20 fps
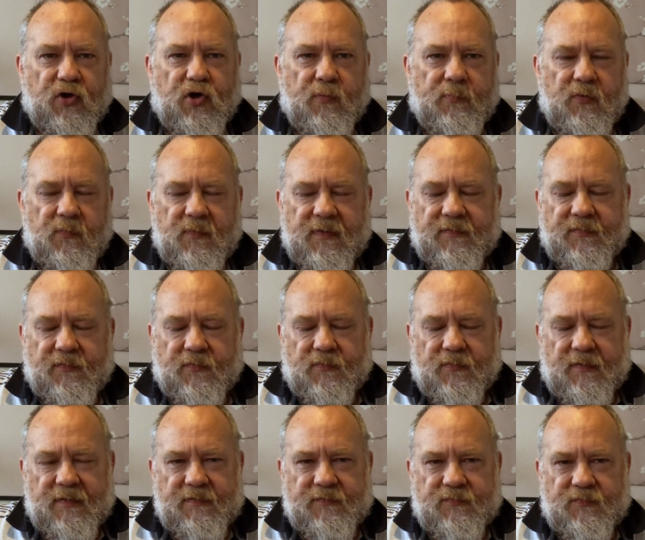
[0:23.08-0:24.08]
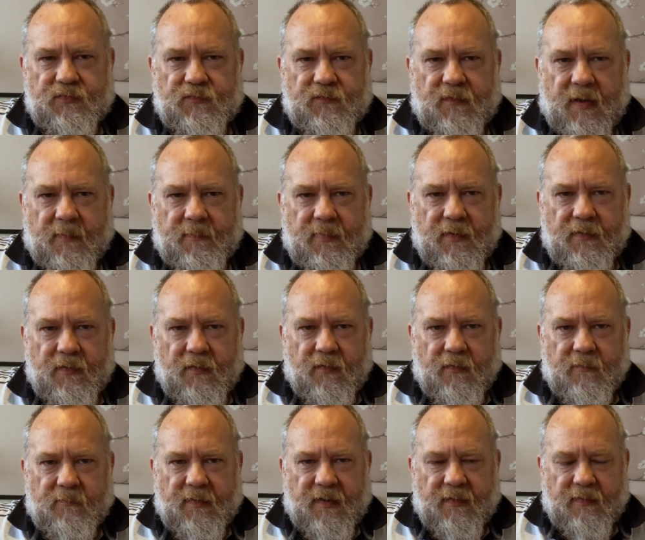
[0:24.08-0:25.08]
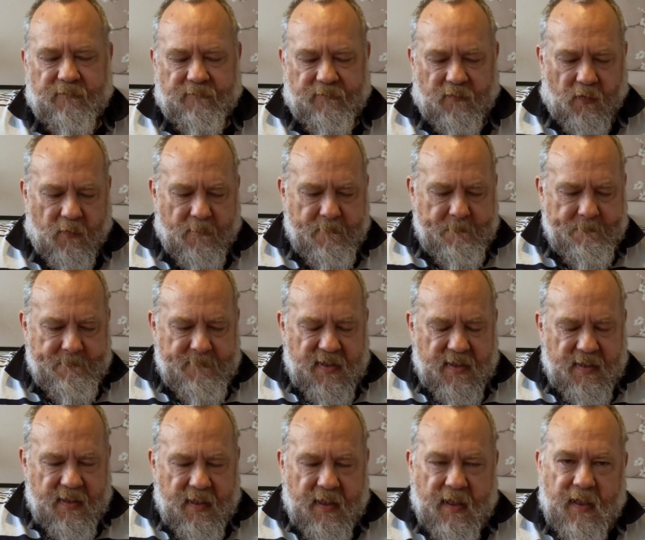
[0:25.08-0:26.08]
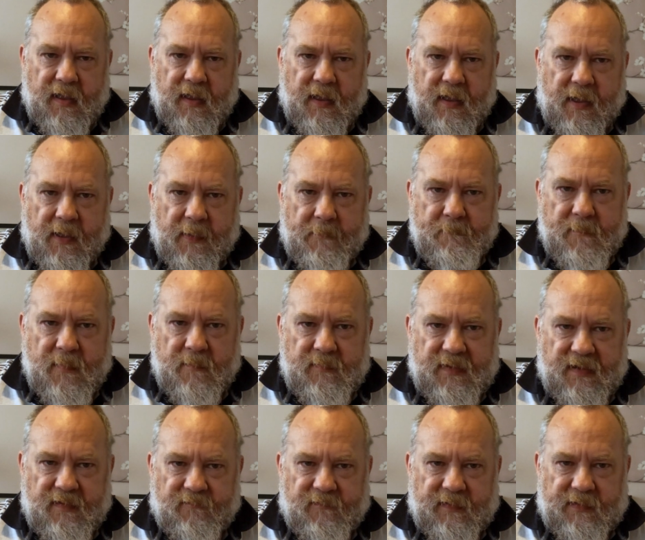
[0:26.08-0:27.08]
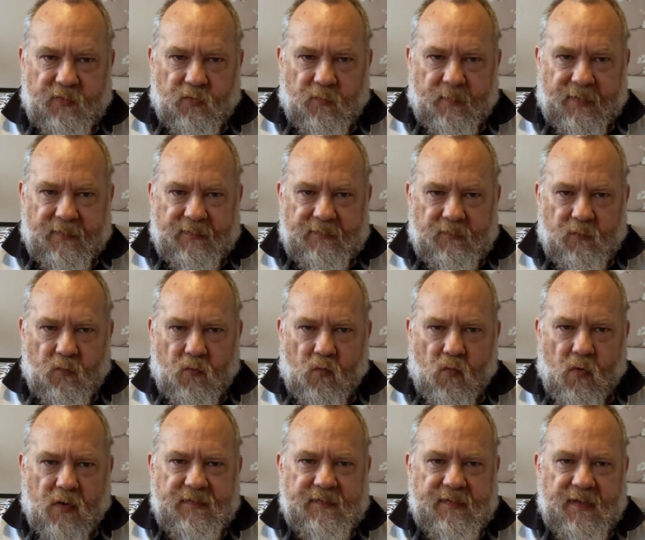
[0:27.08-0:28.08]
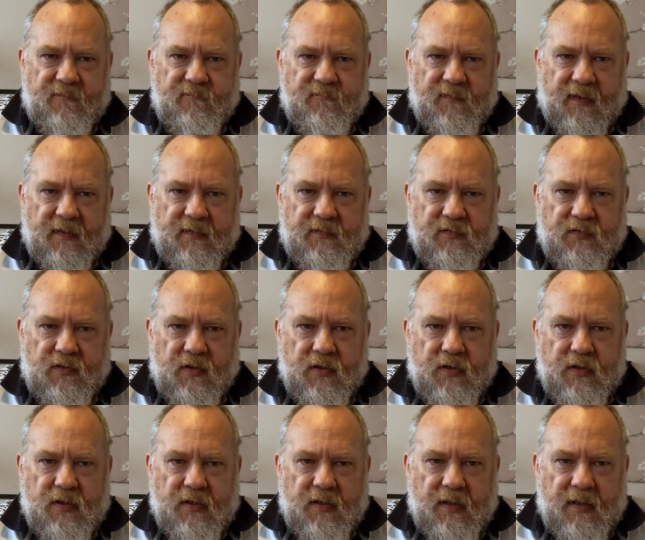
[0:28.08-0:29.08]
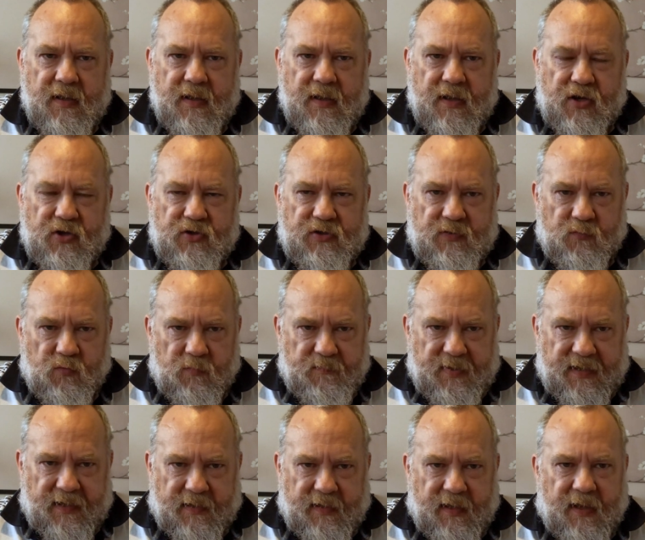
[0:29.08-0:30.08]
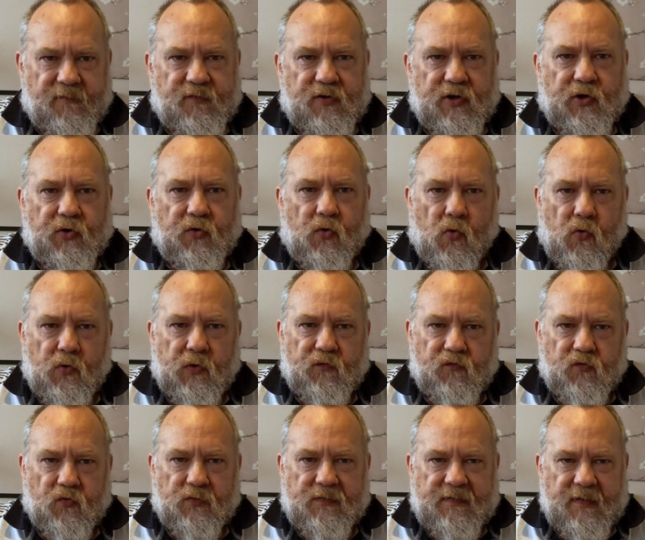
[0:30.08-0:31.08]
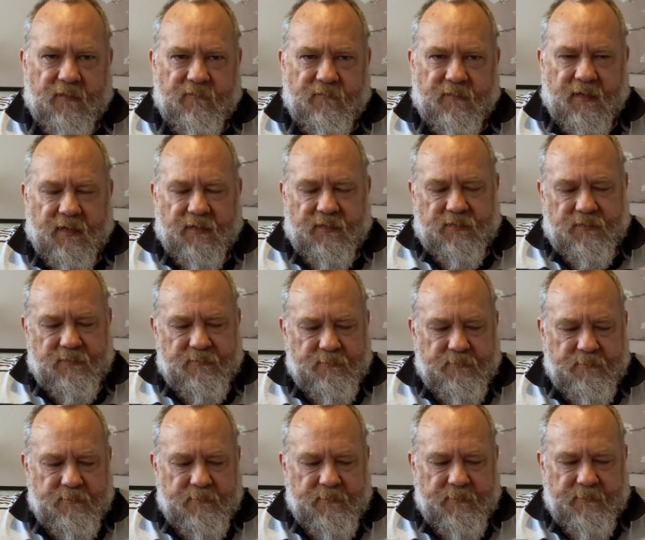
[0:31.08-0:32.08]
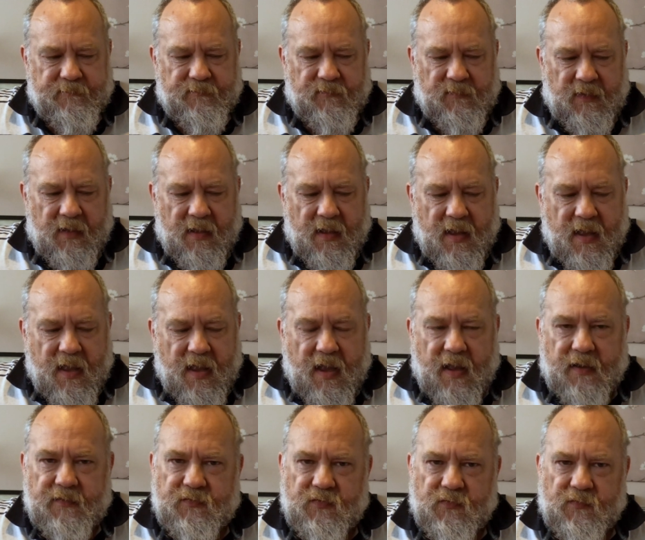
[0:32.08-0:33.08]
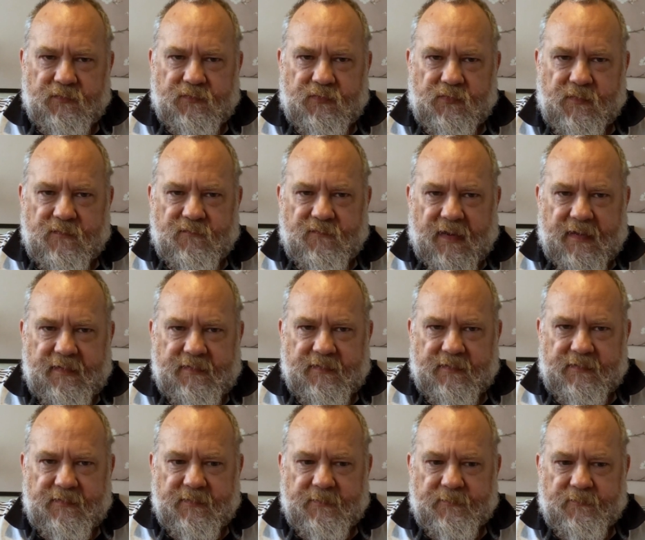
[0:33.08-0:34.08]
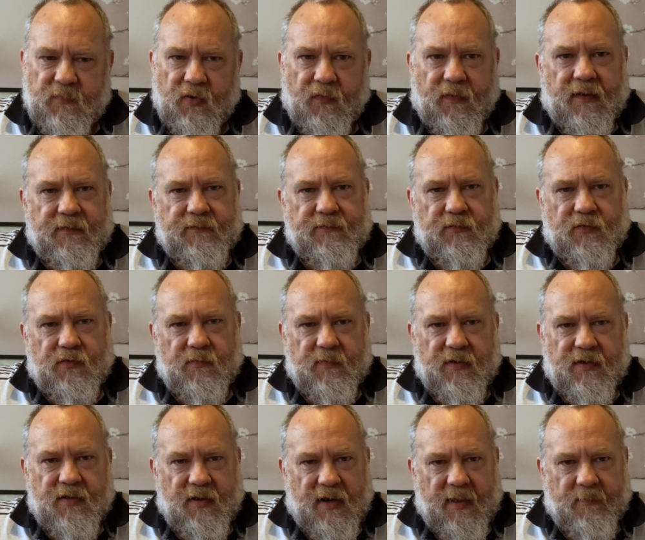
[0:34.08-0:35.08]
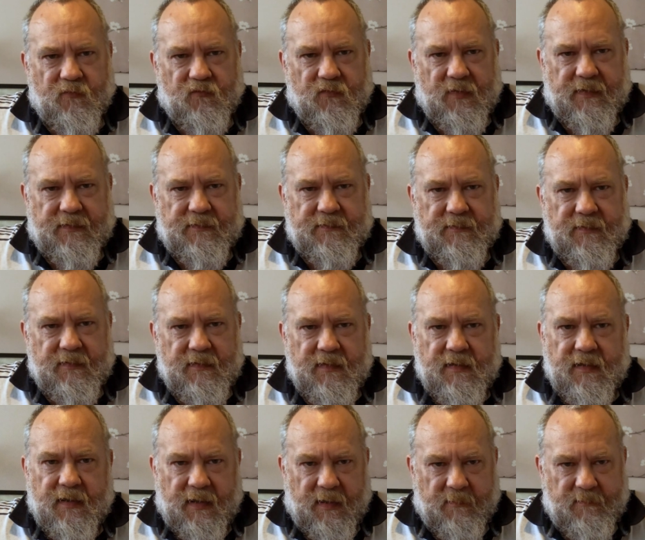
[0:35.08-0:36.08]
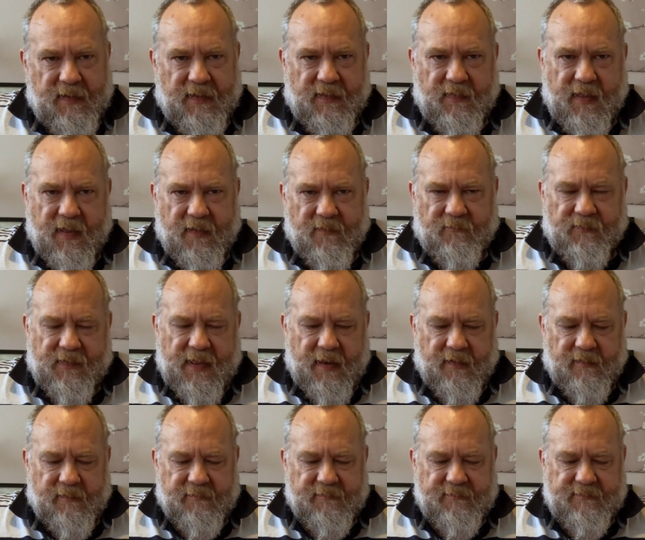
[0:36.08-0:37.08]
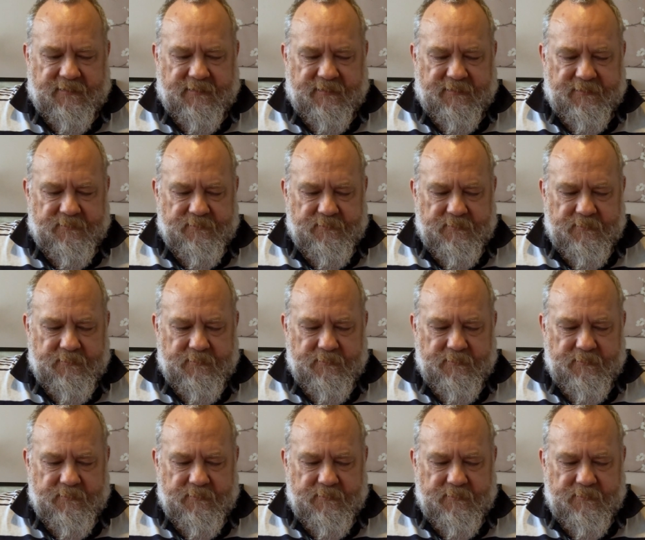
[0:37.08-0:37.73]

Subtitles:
couple of weeks ago, Liz Zorab on By the Farm made a video about what 10 veg she would pick if she could only grow 10 veg. And she also invited others to come and collaborate and make their lists.